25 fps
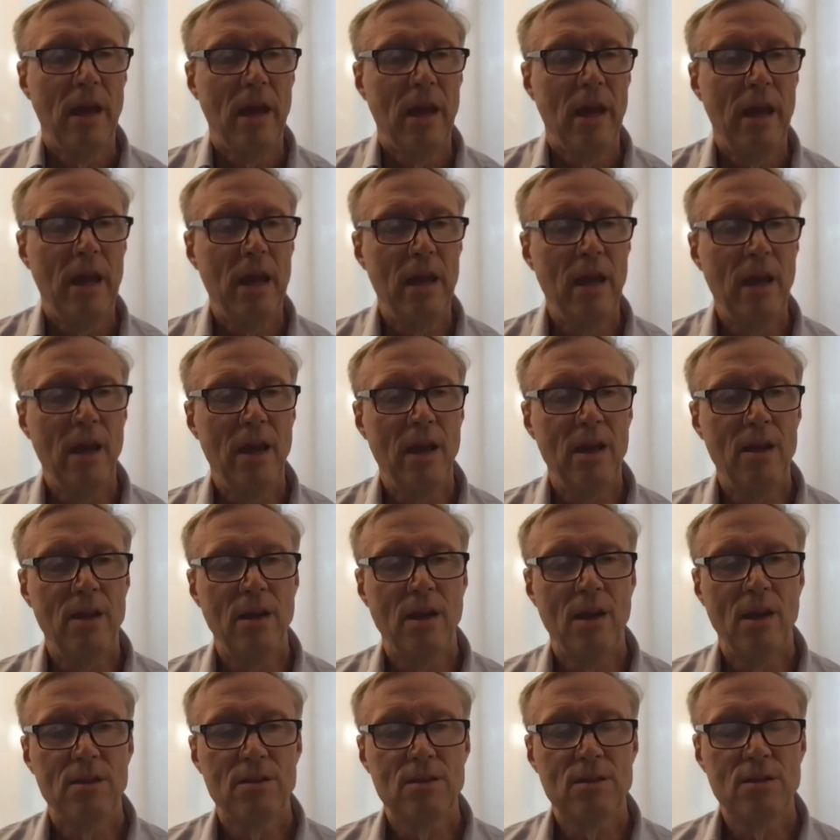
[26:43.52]

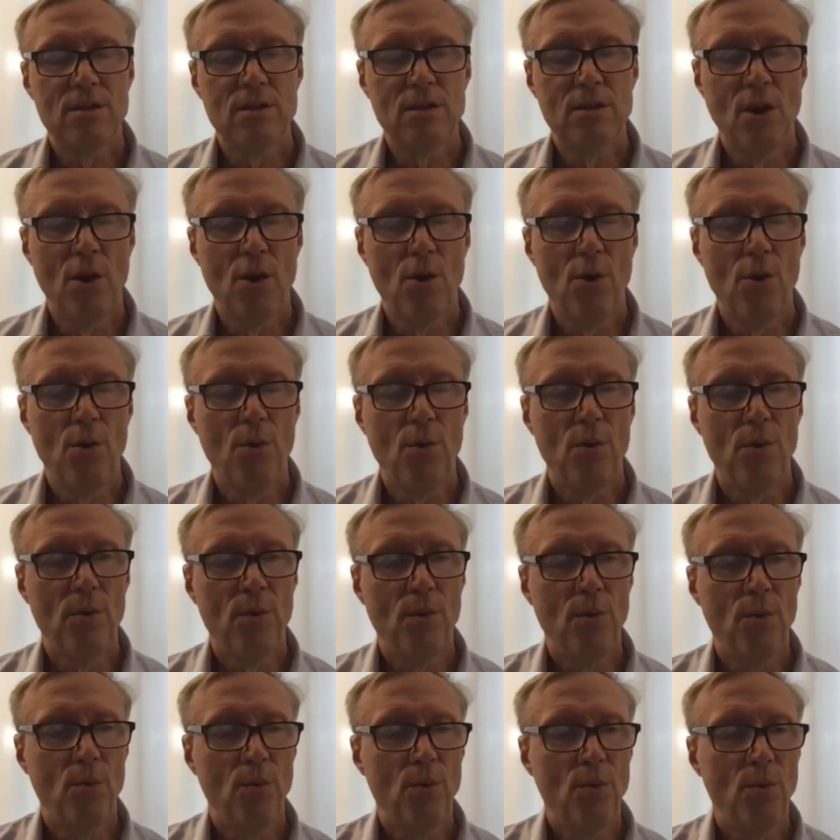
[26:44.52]
And so
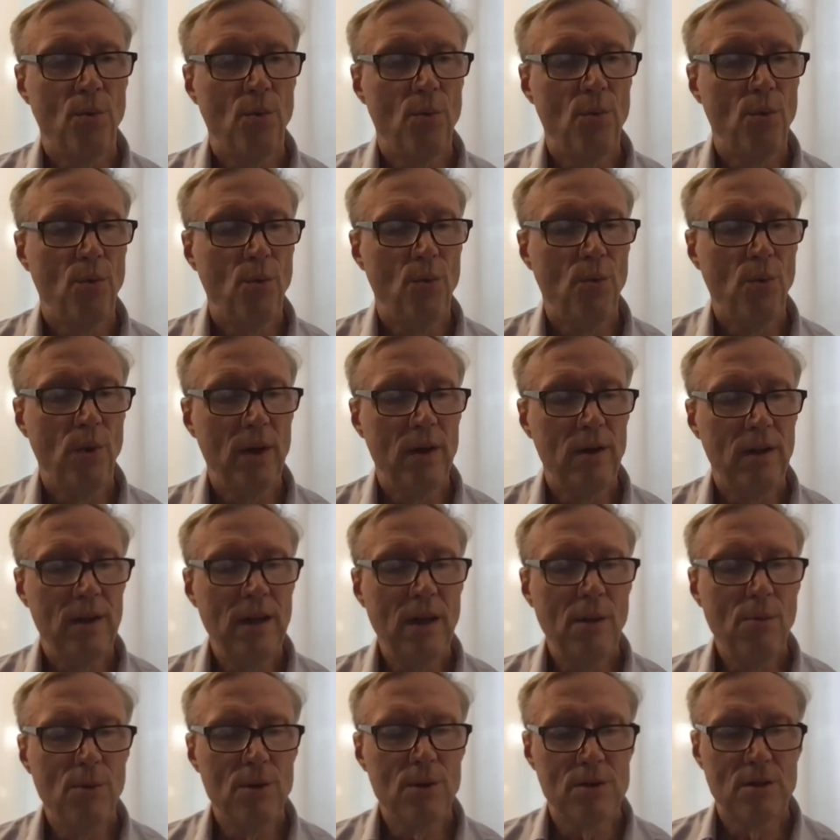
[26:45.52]
what
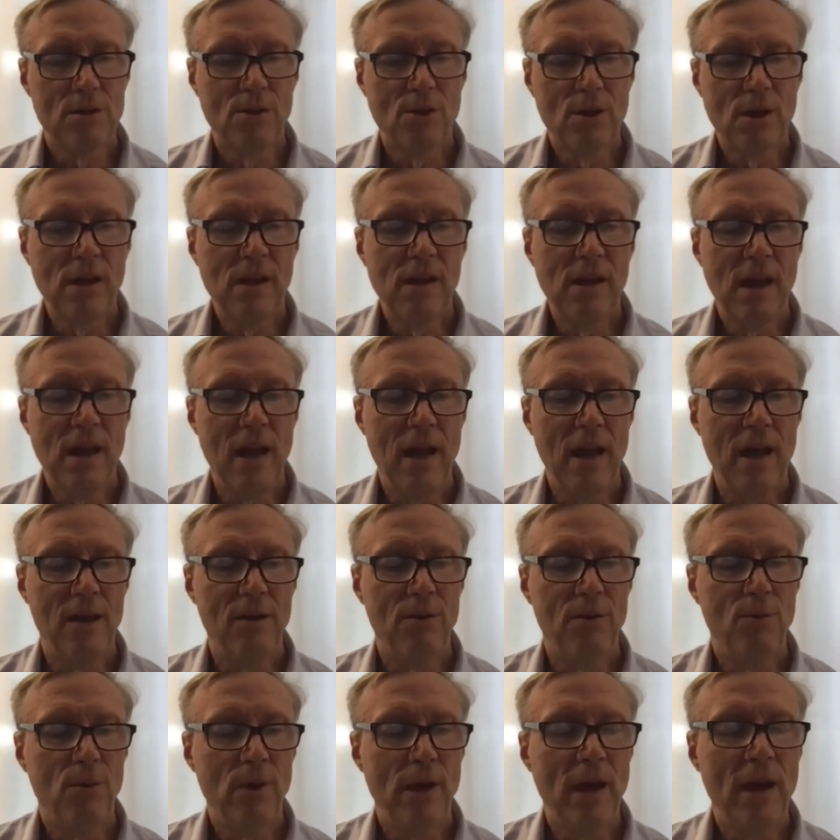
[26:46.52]
he was looking at,